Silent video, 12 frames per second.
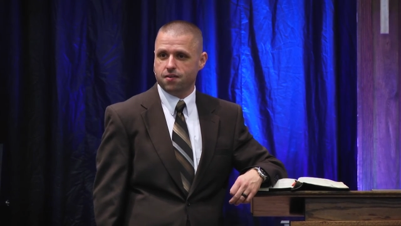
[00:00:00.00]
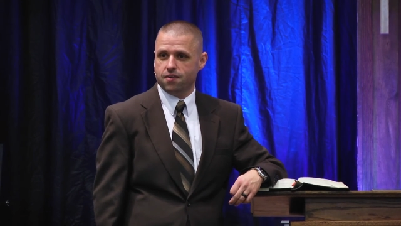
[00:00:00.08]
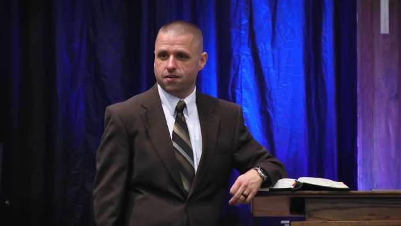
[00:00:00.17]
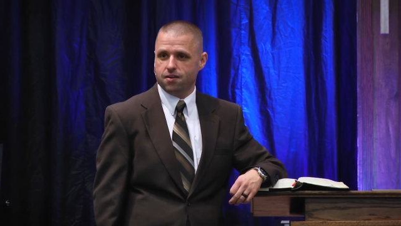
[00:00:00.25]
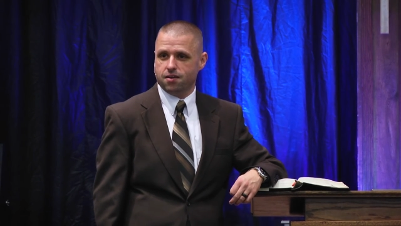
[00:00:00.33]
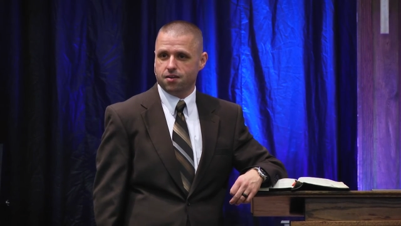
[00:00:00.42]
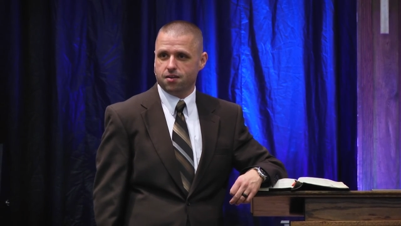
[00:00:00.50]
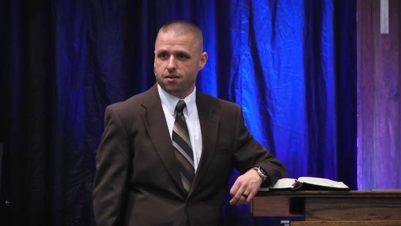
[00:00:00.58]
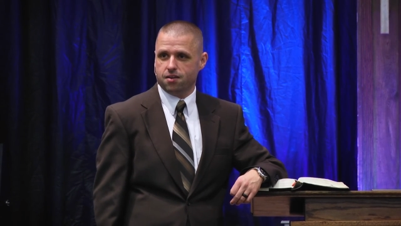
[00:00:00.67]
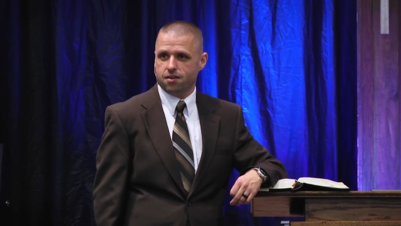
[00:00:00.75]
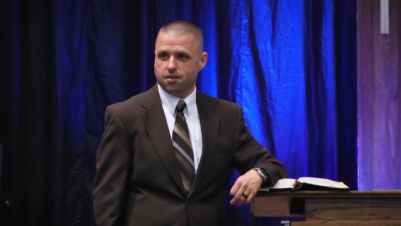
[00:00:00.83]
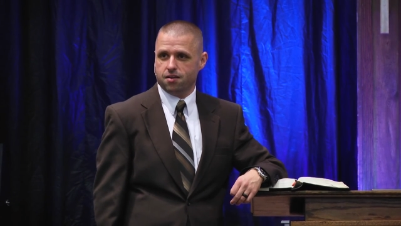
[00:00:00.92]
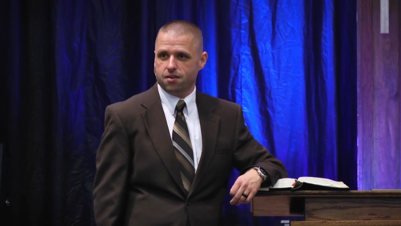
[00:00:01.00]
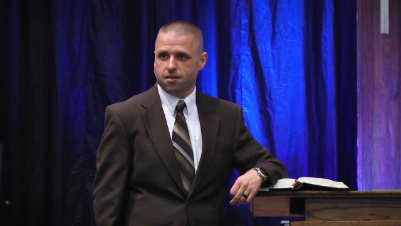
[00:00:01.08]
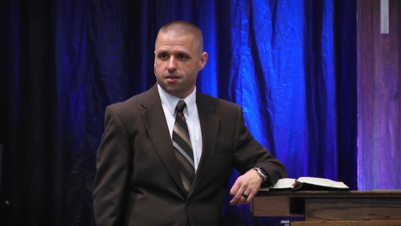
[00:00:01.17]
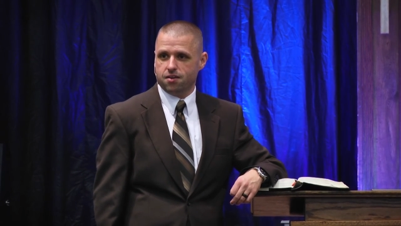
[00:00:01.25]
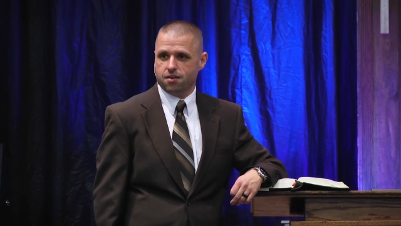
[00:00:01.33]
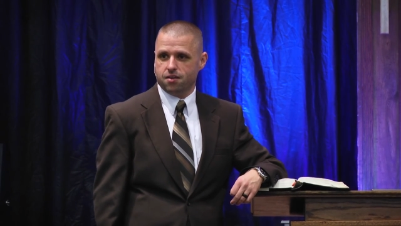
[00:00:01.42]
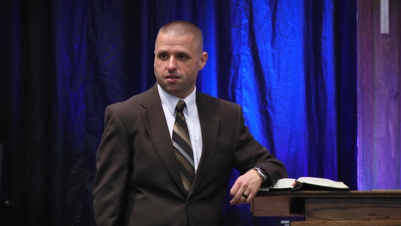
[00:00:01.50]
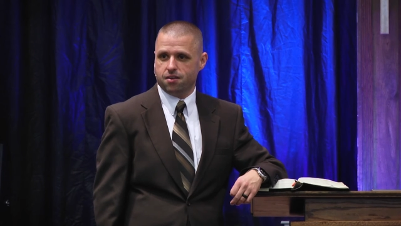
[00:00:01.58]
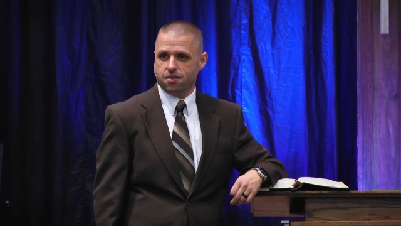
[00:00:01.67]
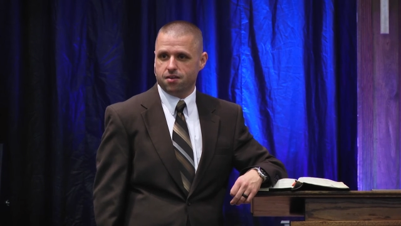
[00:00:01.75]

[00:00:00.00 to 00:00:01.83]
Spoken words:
Nothing is said.